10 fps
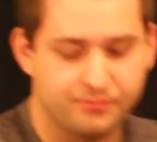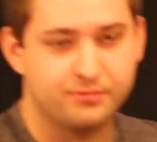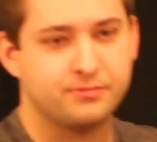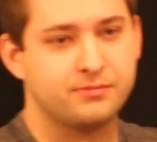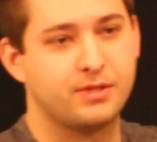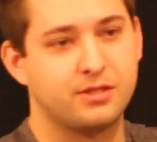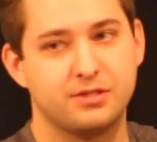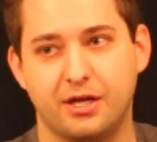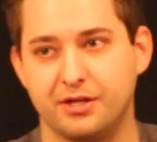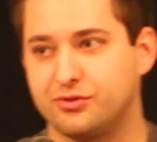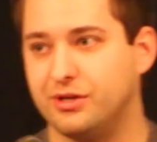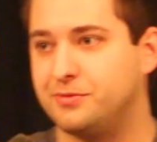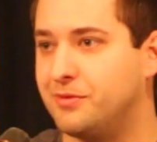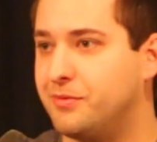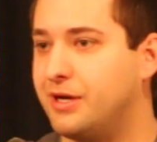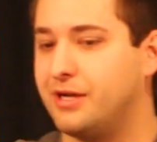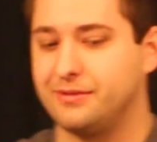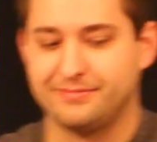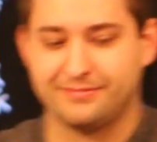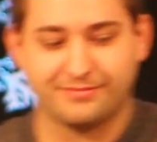A lot of scripture, am I right?